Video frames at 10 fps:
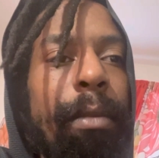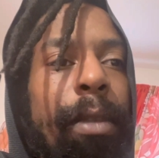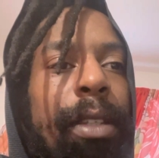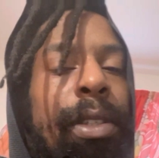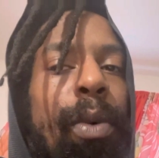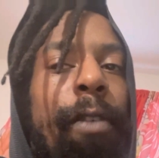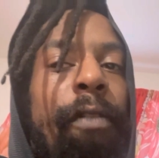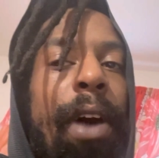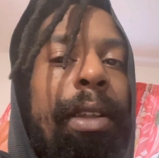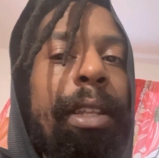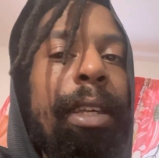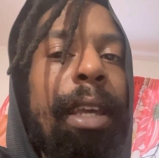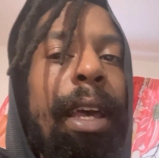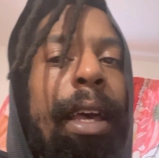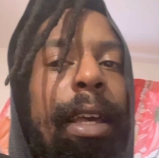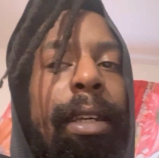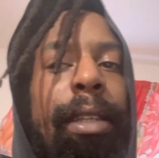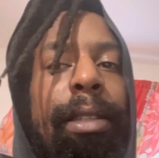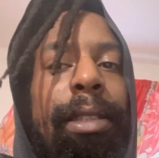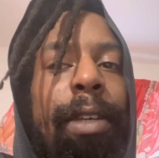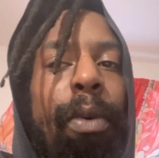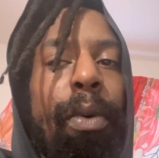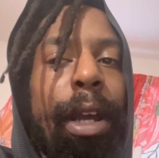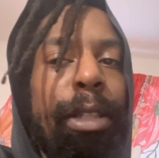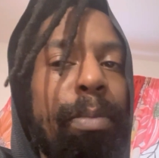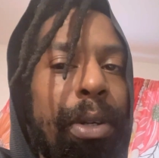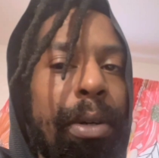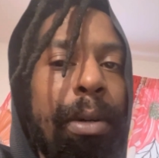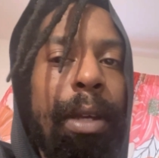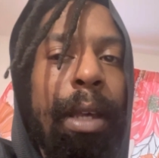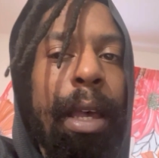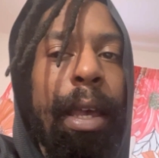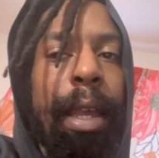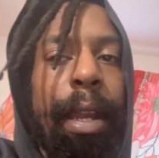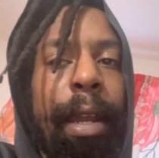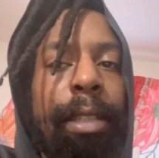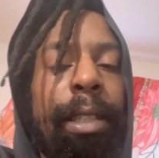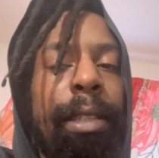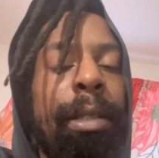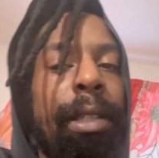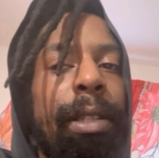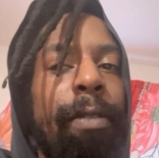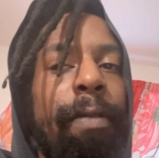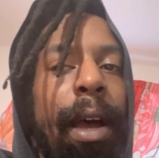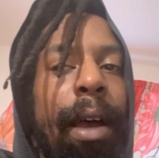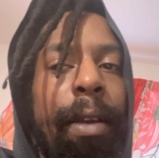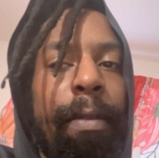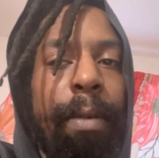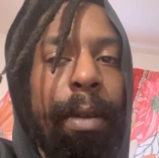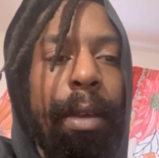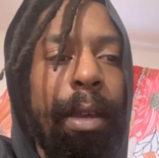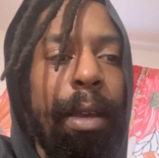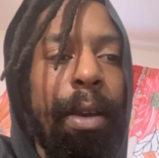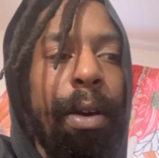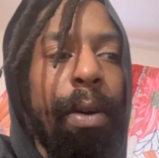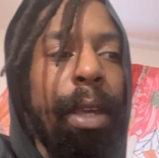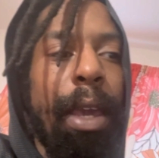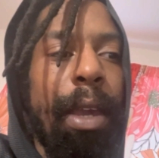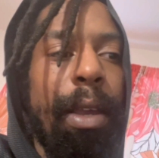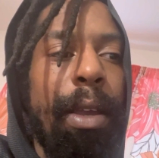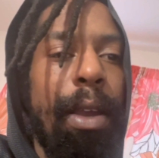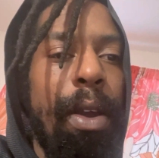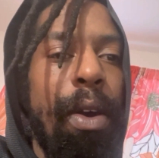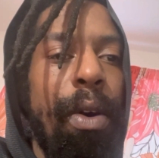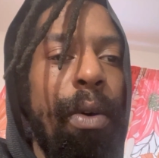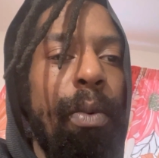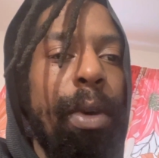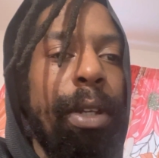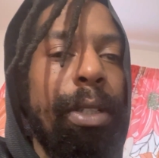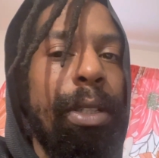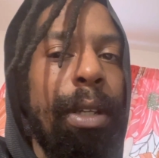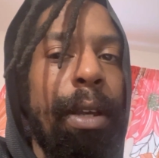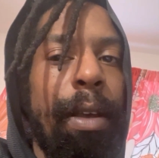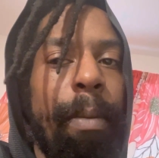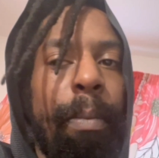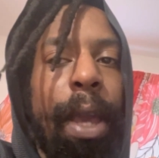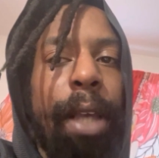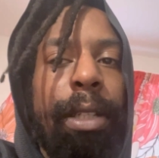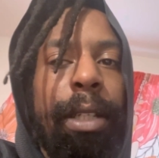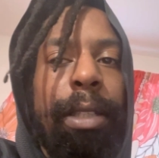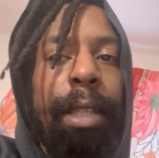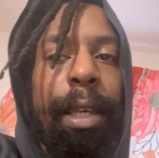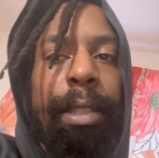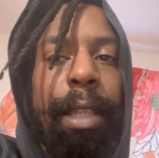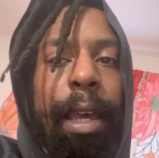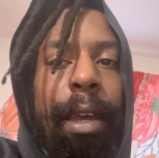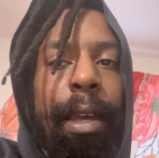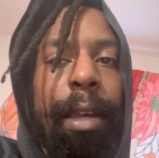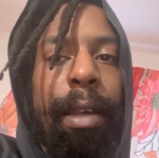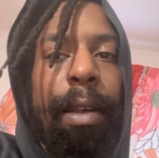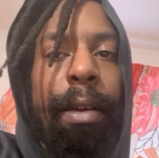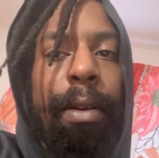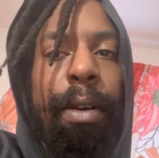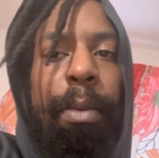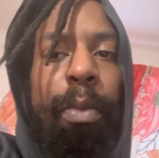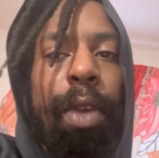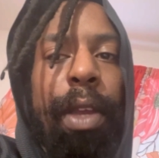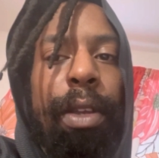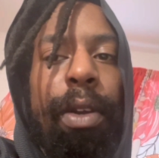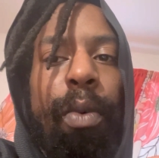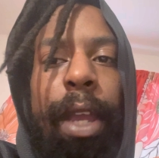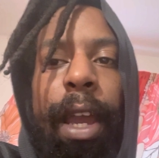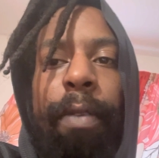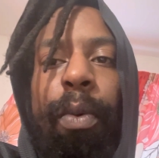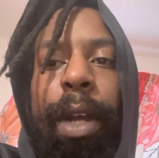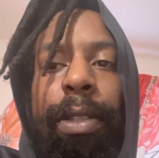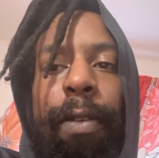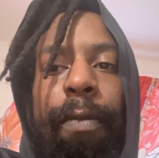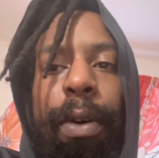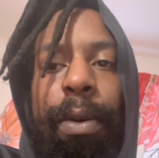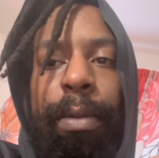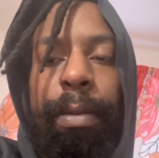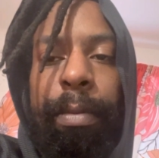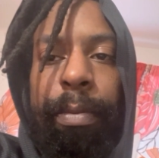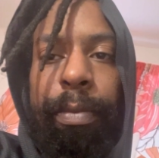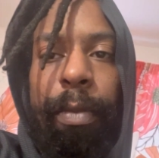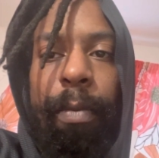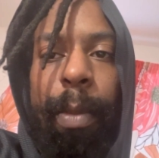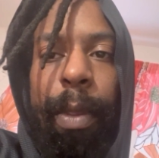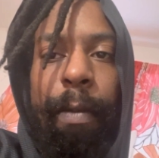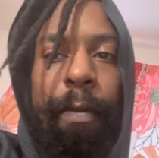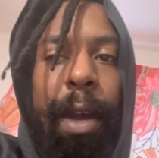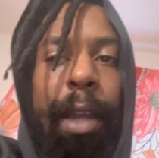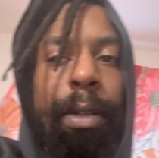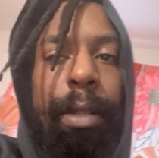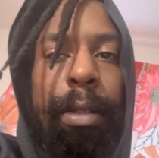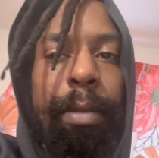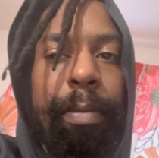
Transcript: So we finally get the Civil Rights Bill in 1965, okay, which basically says that we have the right to vote, finally.